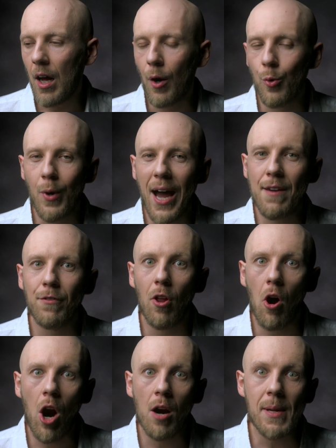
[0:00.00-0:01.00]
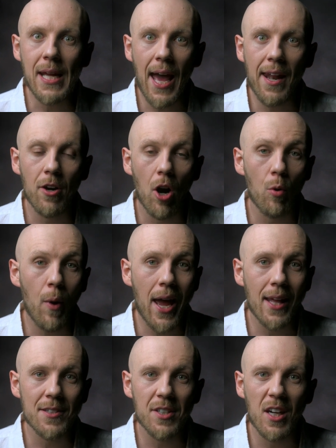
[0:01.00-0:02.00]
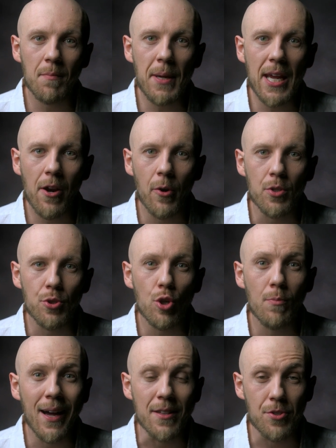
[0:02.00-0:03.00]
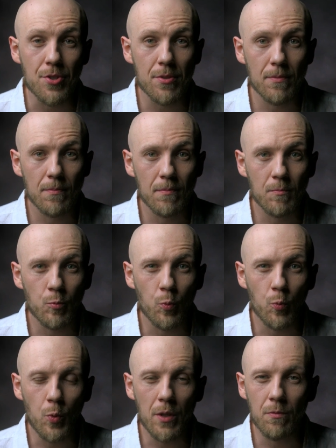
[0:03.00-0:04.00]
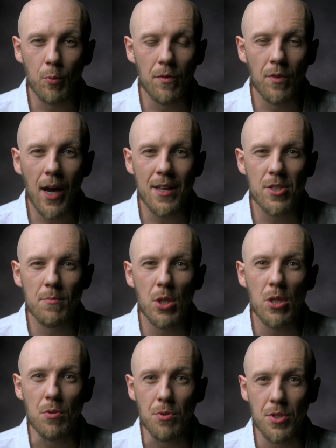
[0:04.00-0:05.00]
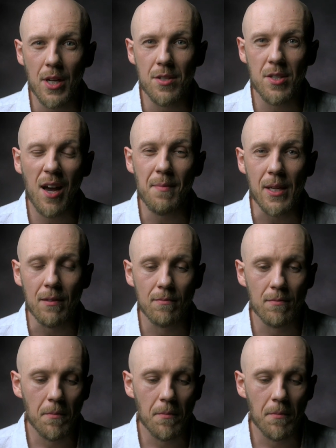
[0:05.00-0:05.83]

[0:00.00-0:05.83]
rival army headed our way that's going to be here in 2 months. We've got some news that it's coming.